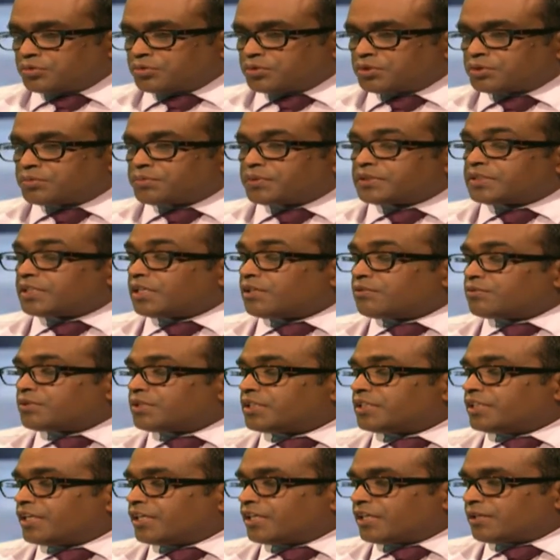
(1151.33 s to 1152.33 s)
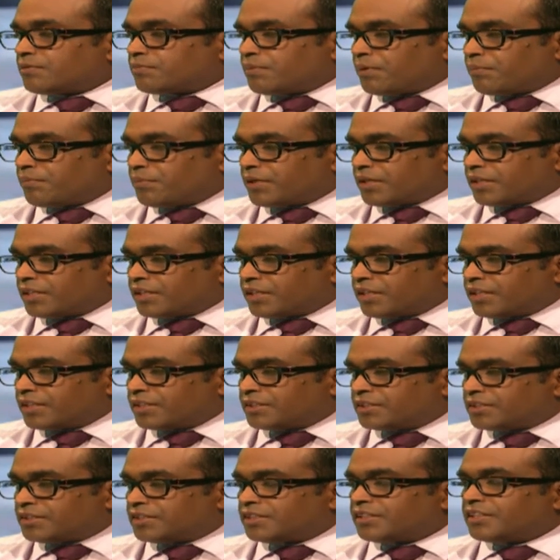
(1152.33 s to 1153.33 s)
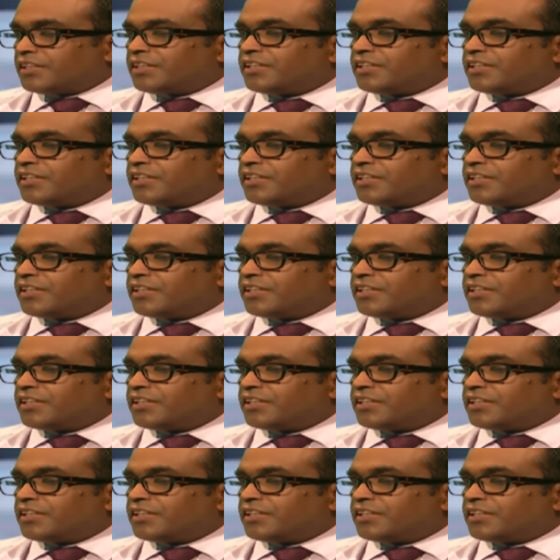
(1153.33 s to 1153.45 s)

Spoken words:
especially for the general public, is